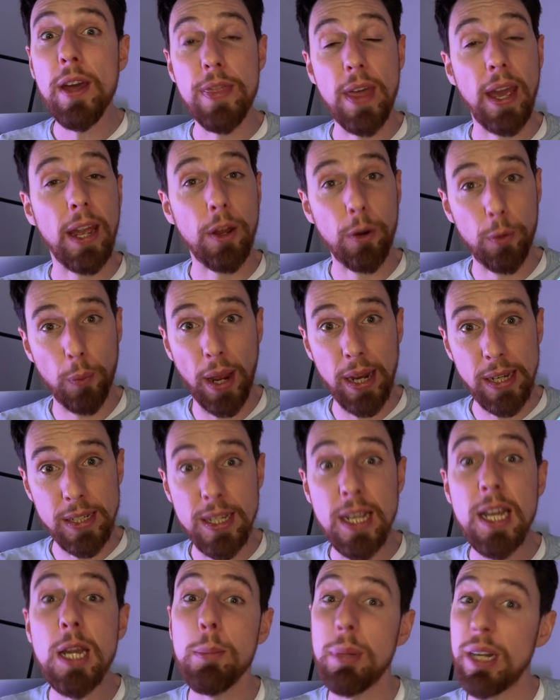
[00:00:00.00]
then great.
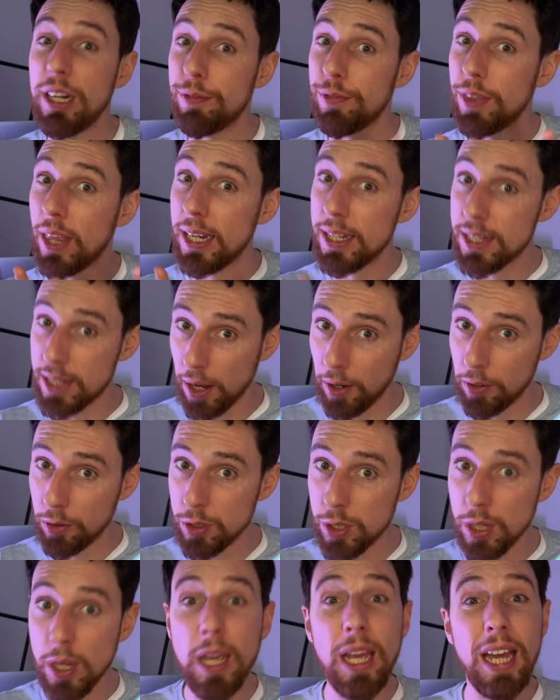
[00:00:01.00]
But if they
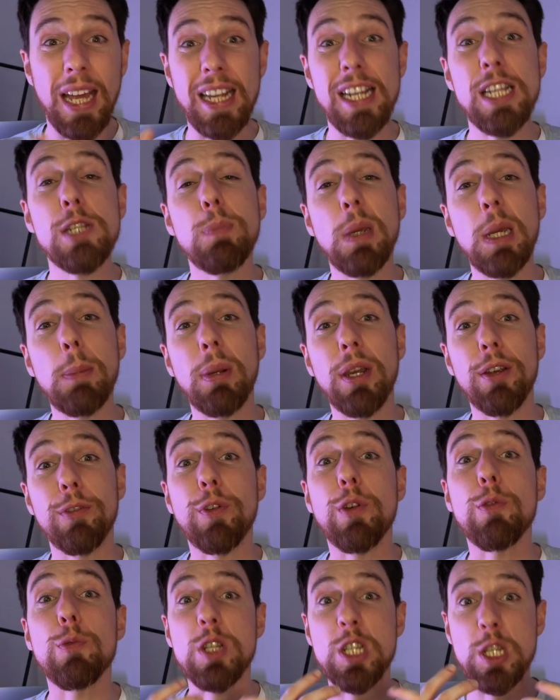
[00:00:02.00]
don't, at least people have
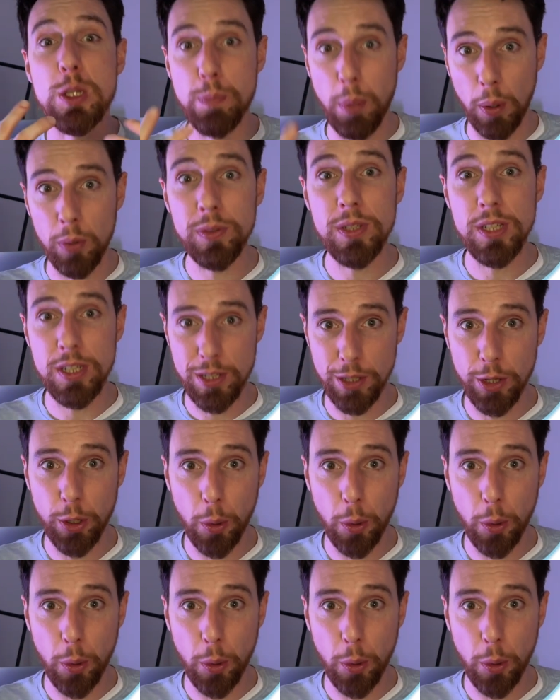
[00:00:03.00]
responded to the